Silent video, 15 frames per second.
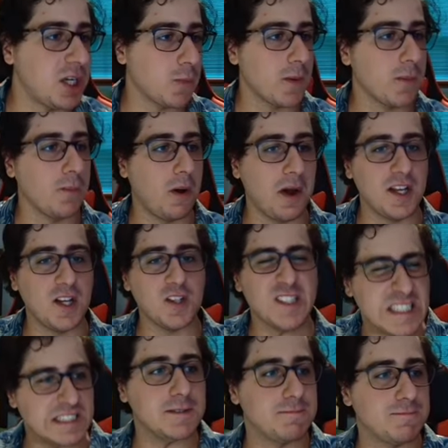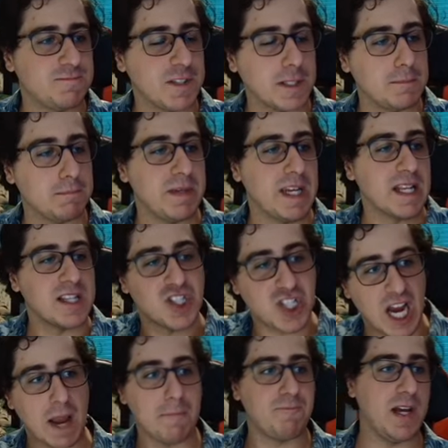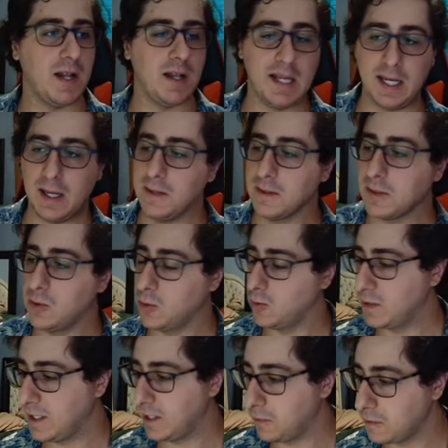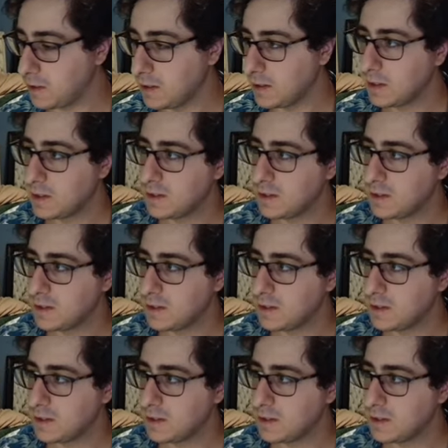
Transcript: shit we want. You to fucking make Champ Valhalla go around.